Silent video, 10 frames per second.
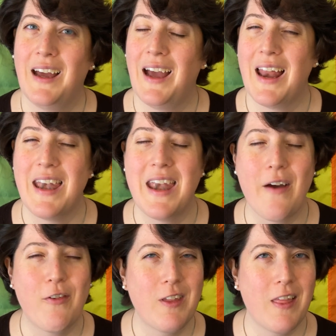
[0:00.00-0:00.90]
And
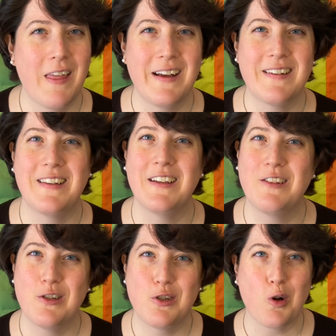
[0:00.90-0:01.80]
nevertheless, this
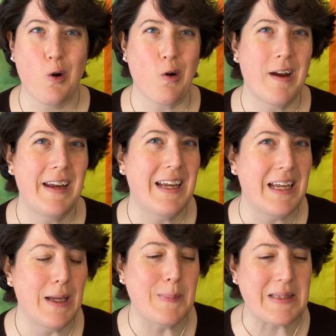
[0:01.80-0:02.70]
story
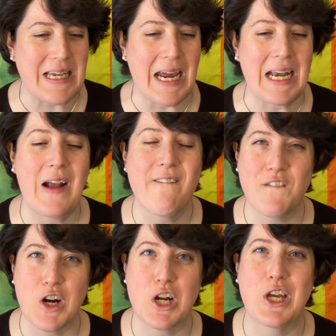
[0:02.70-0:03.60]
keeps getting
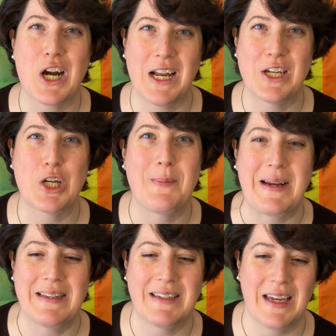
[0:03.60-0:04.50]
further under my
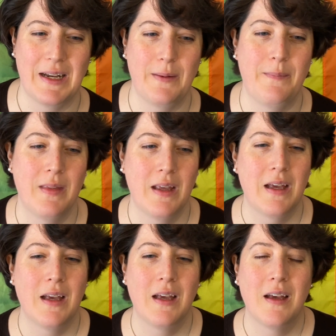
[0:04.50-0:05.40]
skin.
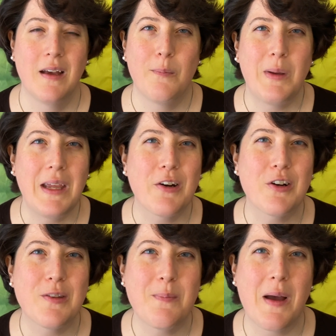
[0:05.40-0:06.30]

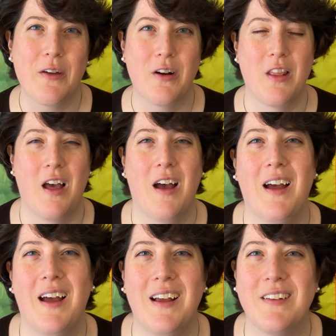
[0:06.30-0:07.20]
Peter's
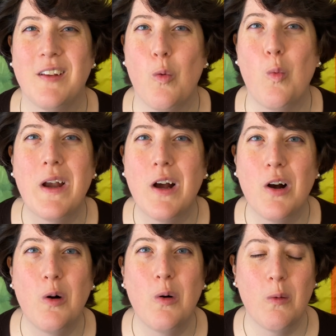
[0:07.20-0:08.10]
mother-in-law as a
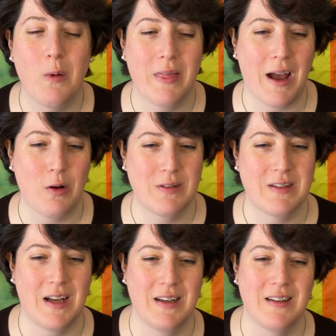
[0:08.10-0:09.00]
widow without
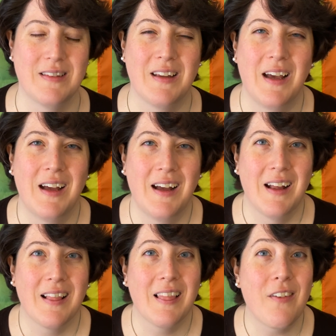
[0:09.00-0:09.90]
sons,
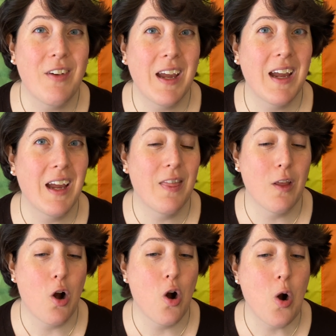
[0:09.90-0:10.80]
living in the
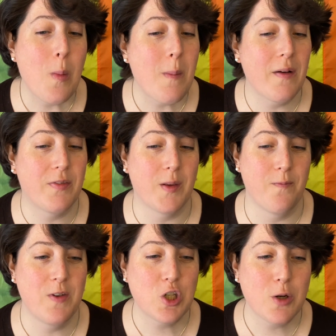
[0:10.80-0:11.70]
home of some
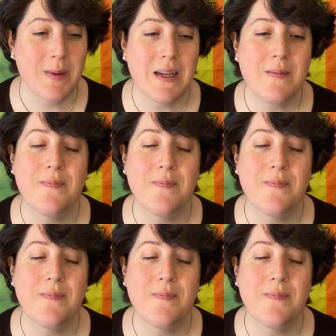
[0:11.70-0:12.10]
fishermen.